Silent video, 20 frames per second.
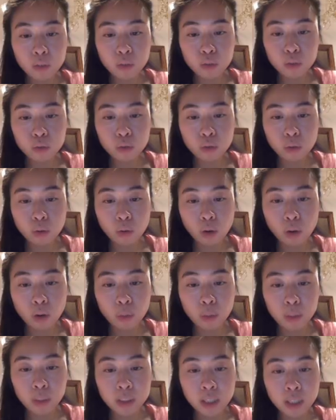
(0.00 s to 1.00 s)
and you scroll
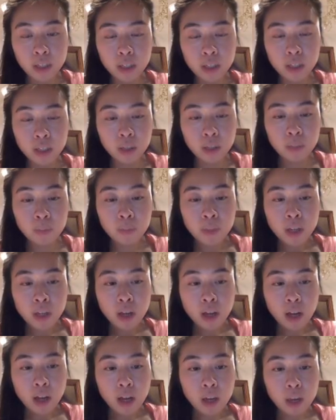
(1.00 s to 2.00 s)
all the way down here.
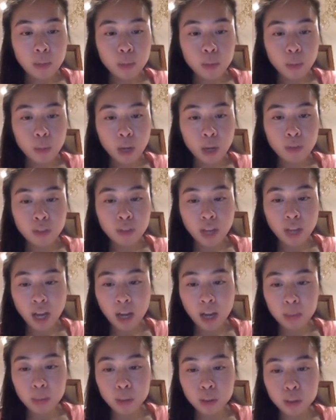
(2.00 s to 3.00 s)
You have the
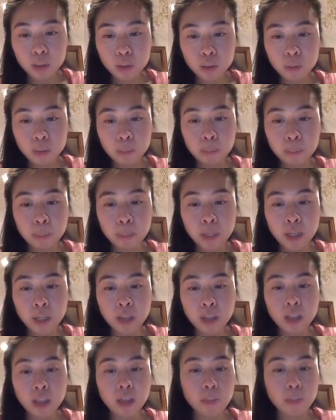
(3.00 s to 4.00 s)
option to
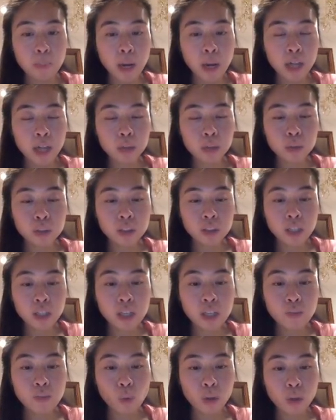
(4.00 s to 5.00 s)
pick the bottle
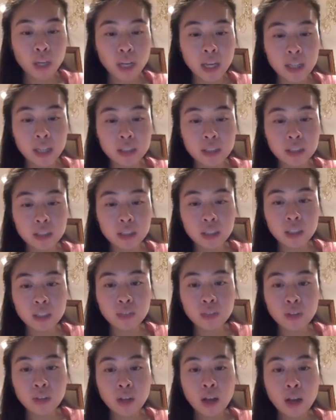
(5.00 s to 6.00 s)
sleeve or can
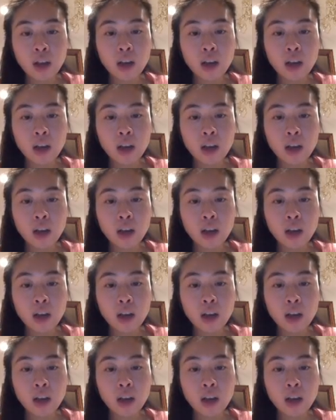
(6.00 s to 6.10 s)
sleeve.